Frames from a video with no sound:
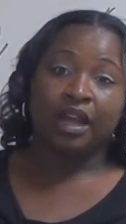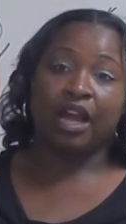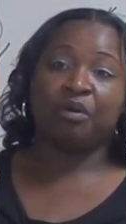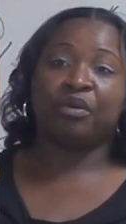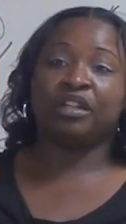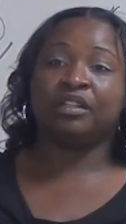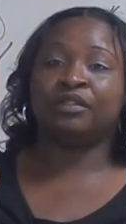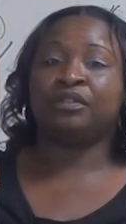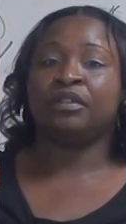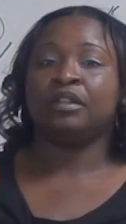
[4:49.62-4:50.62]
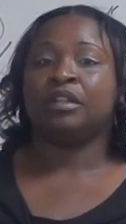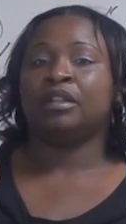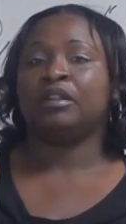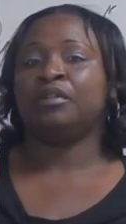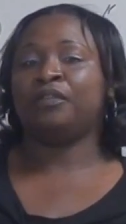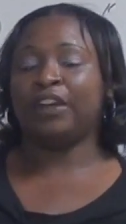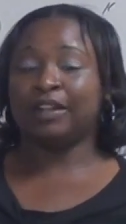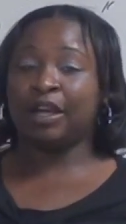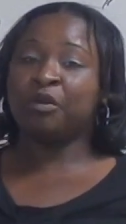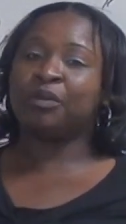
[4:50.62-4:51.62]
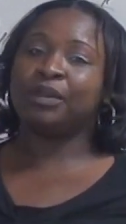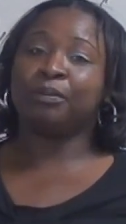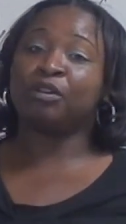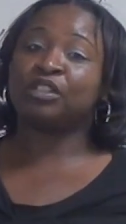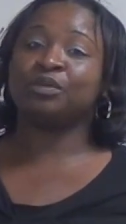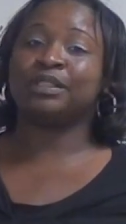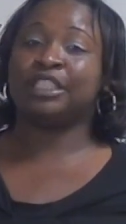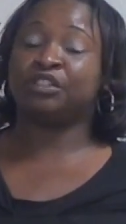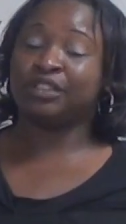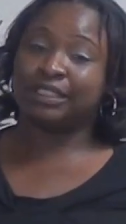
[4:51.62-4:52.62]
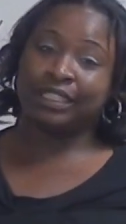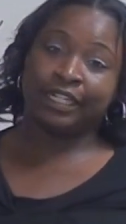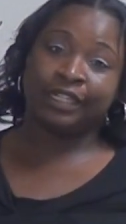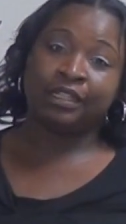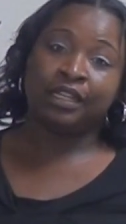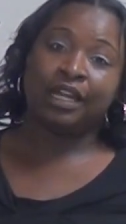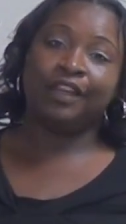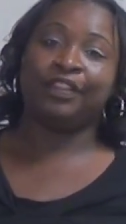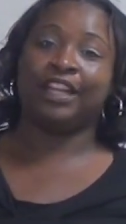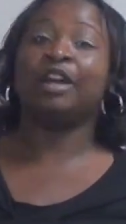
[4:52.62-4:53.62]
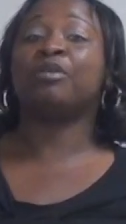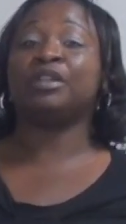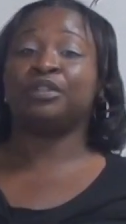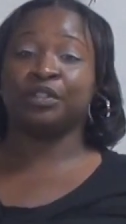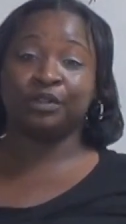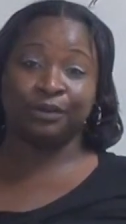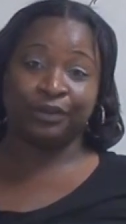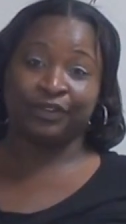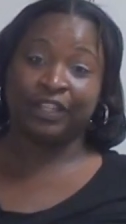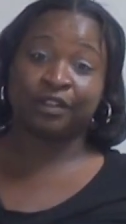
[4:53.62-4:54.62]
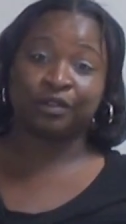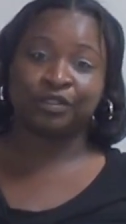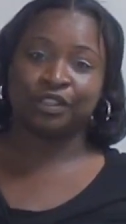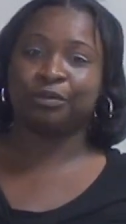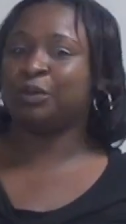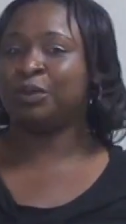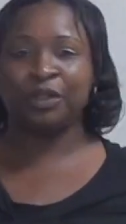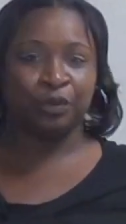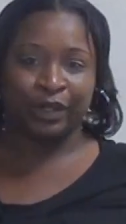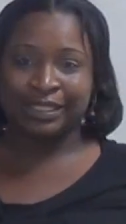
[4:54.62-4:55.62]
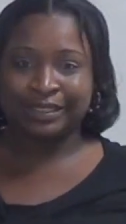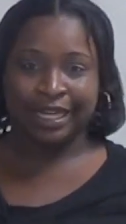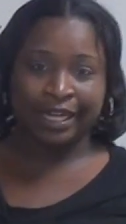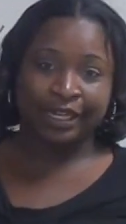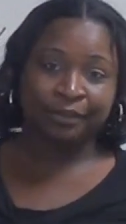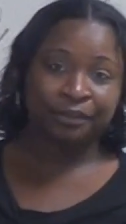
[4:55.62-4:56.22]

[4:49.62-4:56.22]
I would have found out what the person was interested in, and then I would have showed them the vehicle so we wouldn't waste time.